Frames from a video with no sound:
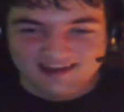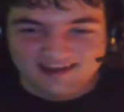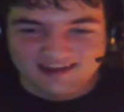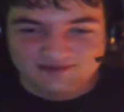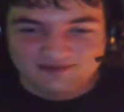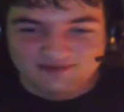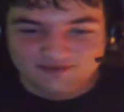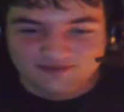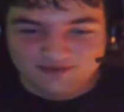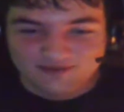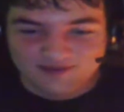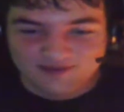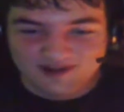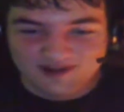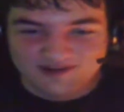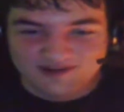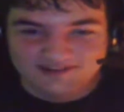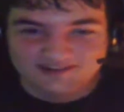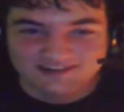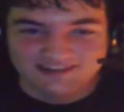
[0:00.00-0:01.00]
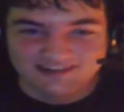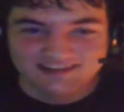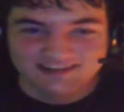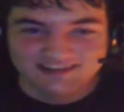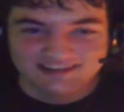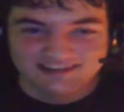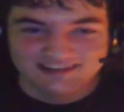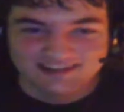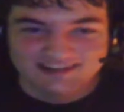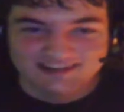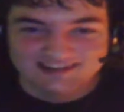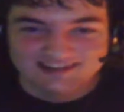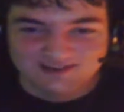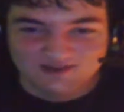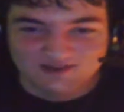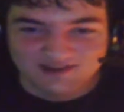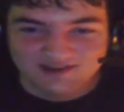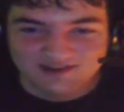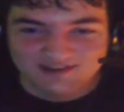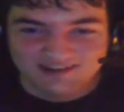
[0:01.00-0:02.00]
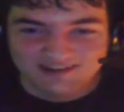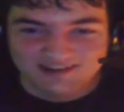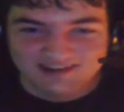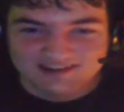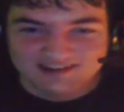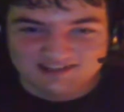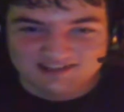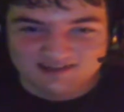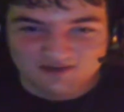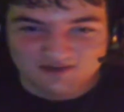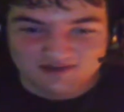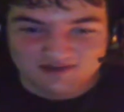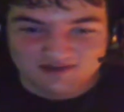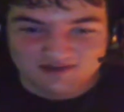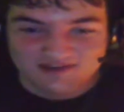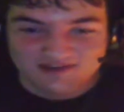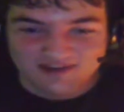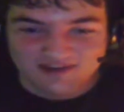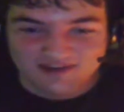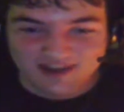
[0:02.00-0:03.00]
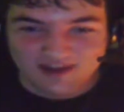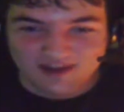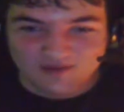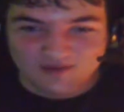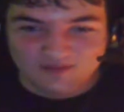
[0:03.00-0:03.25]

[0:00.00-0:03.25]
But 400 is quite a lot, so I wonder